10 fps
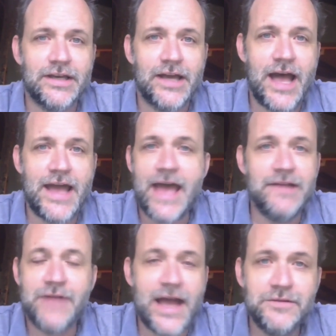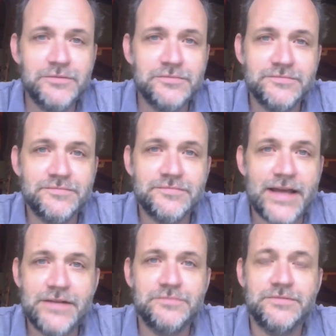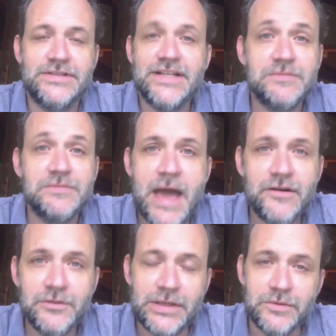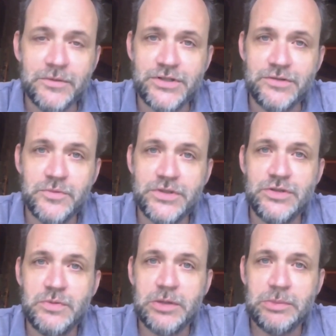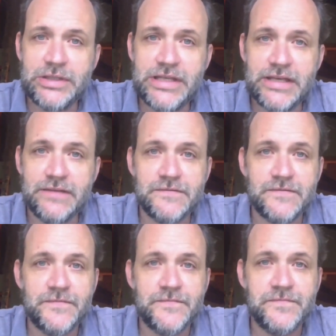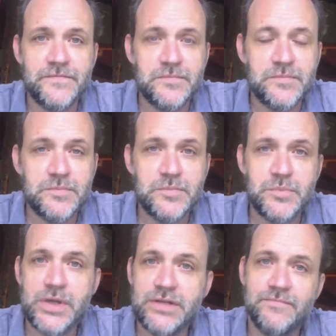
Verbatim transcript: I, I don't I don't I don't it doesn't matter to me what you what you want to believe. But